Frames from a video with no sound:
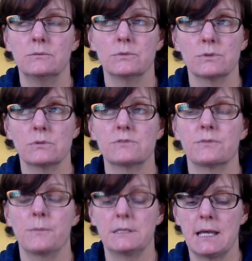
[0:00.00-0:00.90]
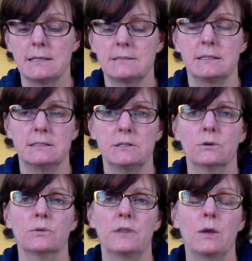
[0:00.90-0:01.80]
results from a test,
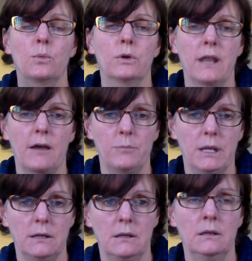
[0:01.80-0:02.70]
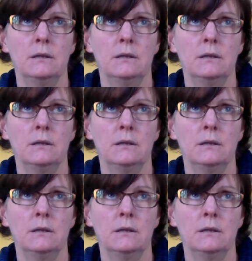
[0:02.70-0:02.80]
until they would have been